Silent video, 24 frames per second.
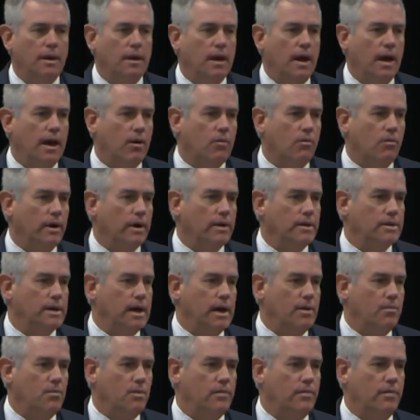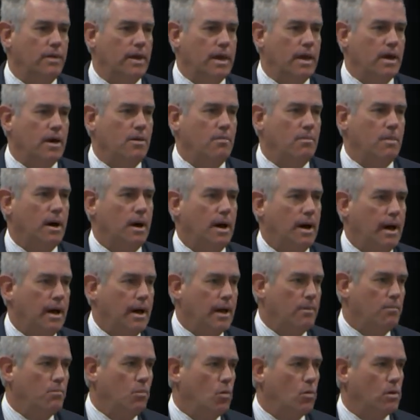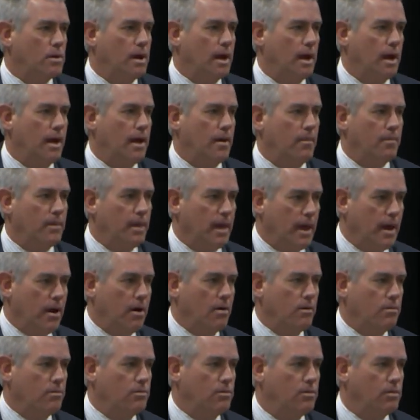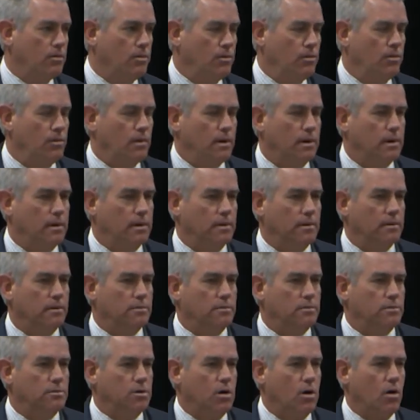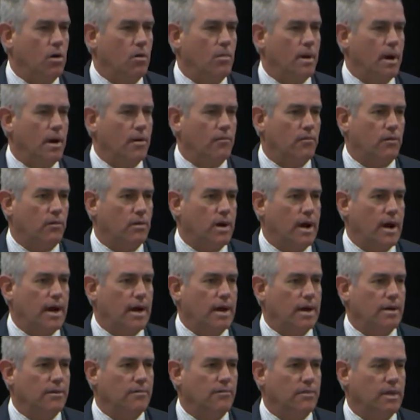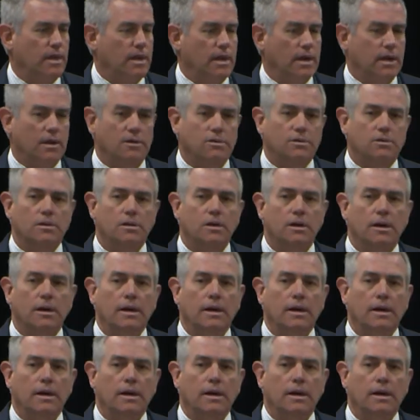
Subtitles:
Had a great time with them. I had more time there to talk about a variety of things,